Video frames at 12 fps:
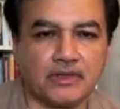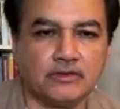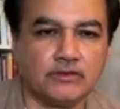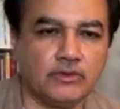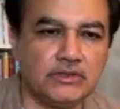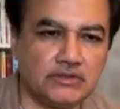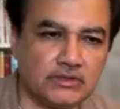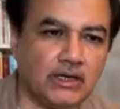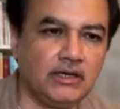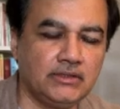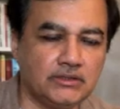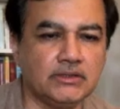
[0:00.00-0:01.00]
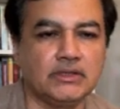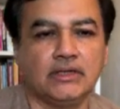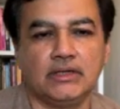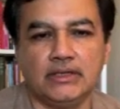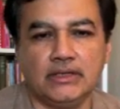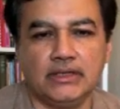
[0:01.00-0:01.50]
So he starts
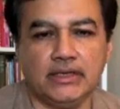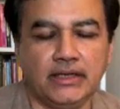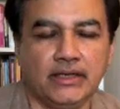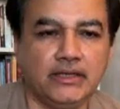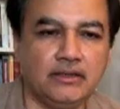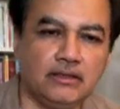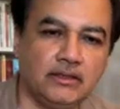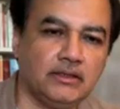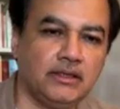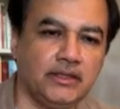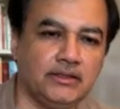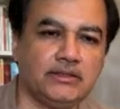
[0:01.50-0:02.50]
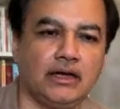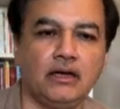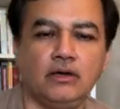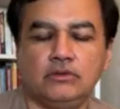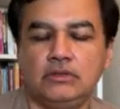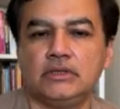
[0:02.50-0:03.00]
and lays
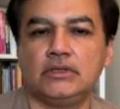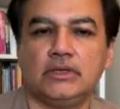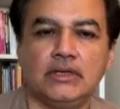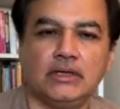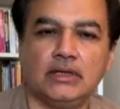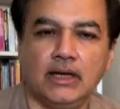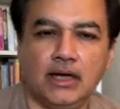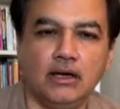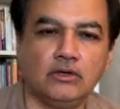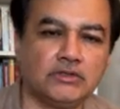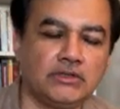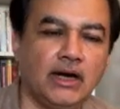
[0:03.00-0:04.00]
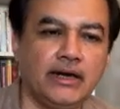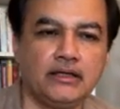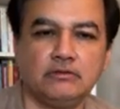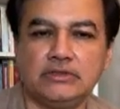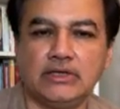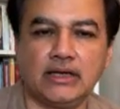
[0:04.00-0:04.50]
out how, starting
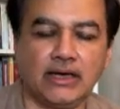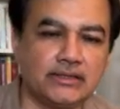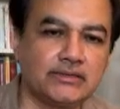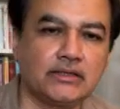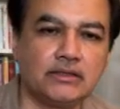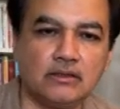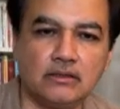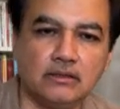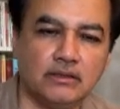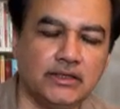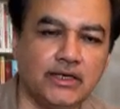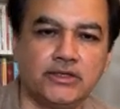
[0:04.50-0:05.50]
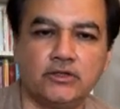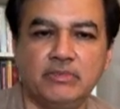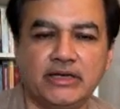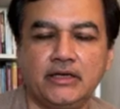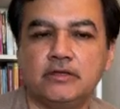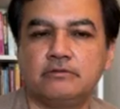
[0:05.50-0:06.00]
with the classical
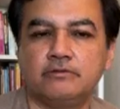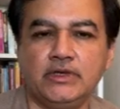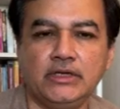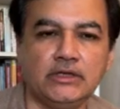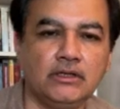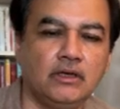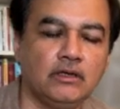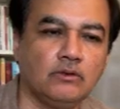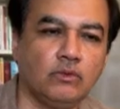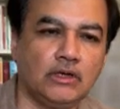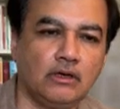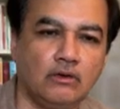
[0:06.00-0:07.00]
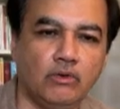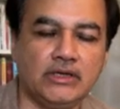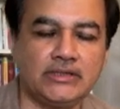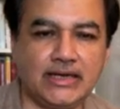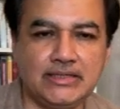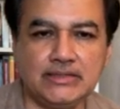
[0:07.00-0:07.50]
electromagnetic field, one
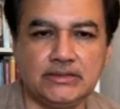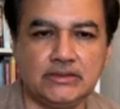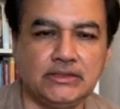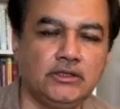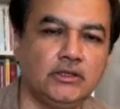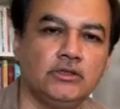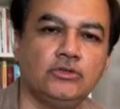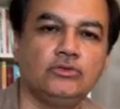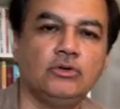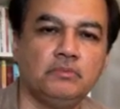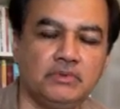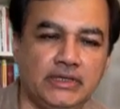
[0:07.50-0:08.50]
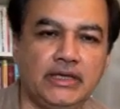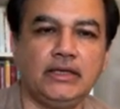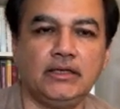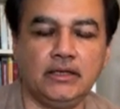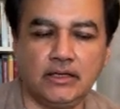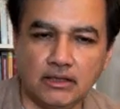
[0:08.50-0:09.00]
quantizes it to
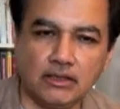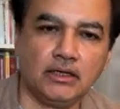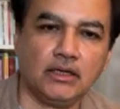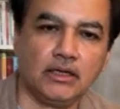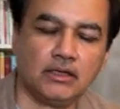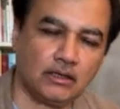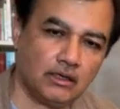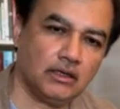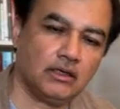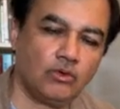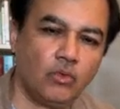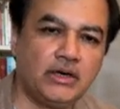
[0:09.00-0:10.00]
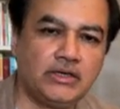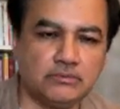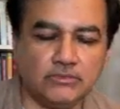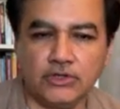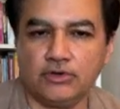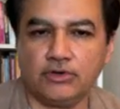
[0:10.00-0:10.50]
obtain a quantum
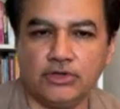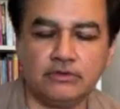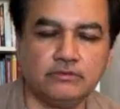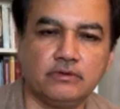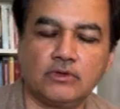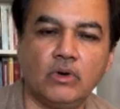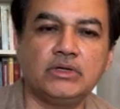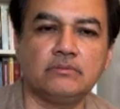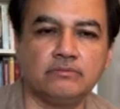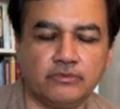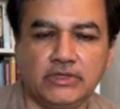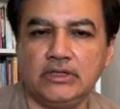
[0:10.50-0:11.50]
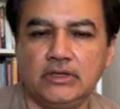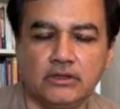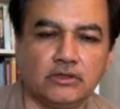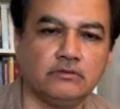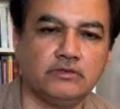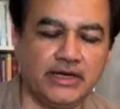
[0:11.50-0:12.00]
theory of quantum field
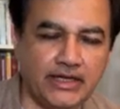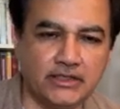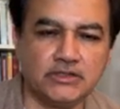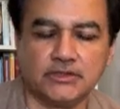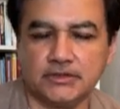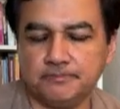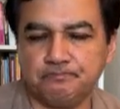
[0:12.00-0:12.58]
of radiation.